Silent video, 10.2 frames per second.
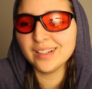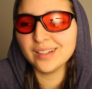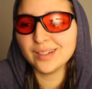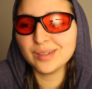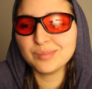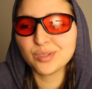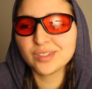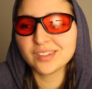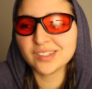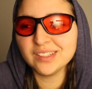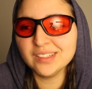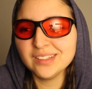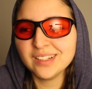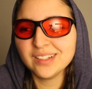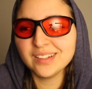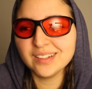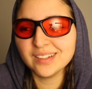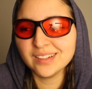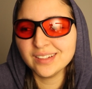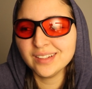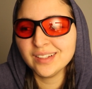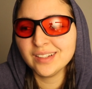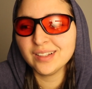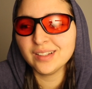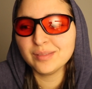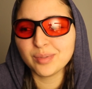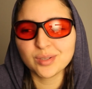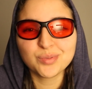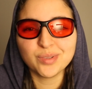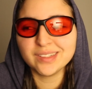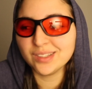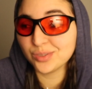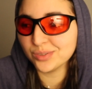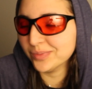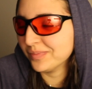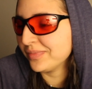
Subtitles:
Mercury Part 1 and 2,